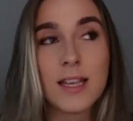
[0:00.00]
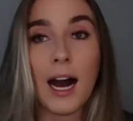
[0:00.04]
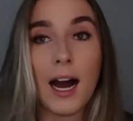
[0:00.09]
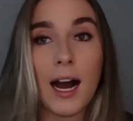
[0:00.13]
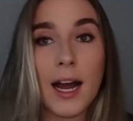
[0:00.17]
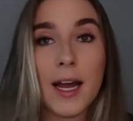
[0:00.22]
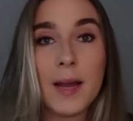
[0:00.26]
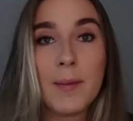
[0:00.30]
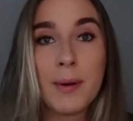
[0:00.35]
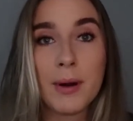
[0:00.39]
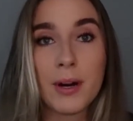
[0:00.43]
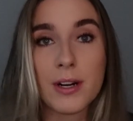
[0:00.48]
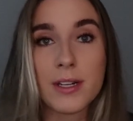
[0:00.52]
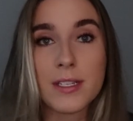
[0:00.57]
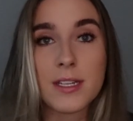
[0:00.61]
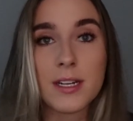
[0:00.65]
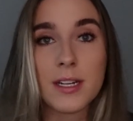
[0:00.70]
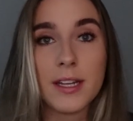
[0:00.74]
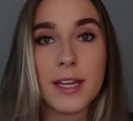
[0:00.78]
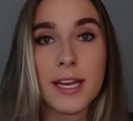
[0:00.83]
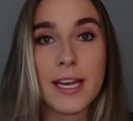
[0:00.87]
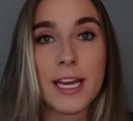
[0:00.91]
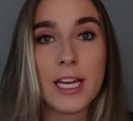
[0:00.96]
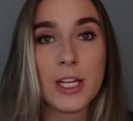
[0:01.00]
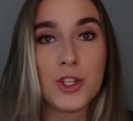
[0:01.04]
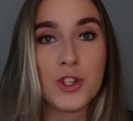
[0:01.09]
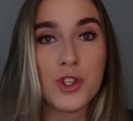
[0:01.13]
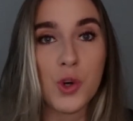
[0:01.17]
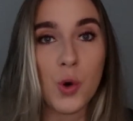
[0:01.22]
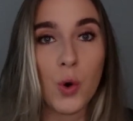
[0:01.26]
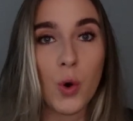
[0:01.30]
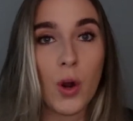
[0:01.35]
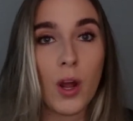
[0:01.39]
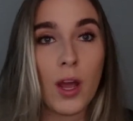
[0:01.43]
I personally
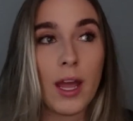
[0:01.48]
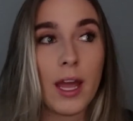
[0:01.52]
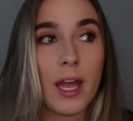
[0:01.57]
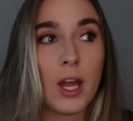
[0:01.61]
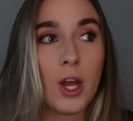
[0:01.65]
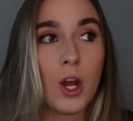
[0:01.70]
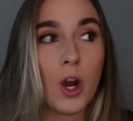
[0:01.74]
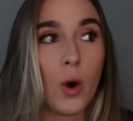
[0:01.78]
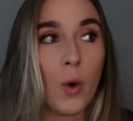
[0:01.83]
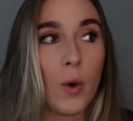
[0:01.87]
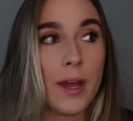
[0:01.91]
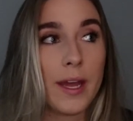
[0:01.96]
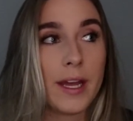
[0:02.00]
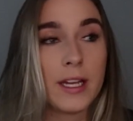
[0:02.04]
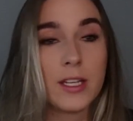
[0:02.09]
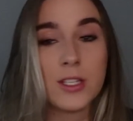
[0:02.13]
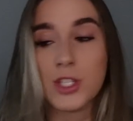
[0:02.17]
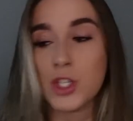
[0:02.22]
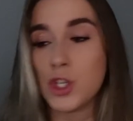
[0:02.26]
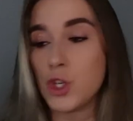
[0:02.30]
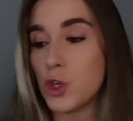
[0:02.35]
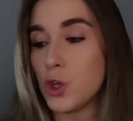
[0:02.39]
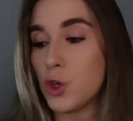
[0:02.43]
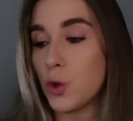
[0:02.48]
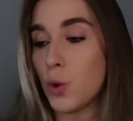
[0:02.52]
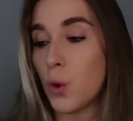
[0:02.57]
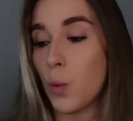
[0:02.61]
enjoy going to